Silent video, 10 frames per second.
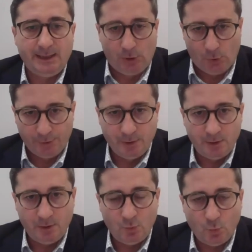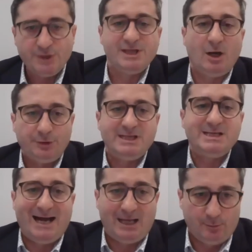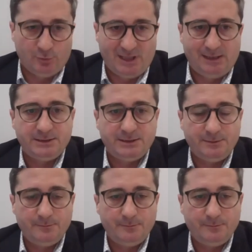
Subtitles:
alone without the other modality.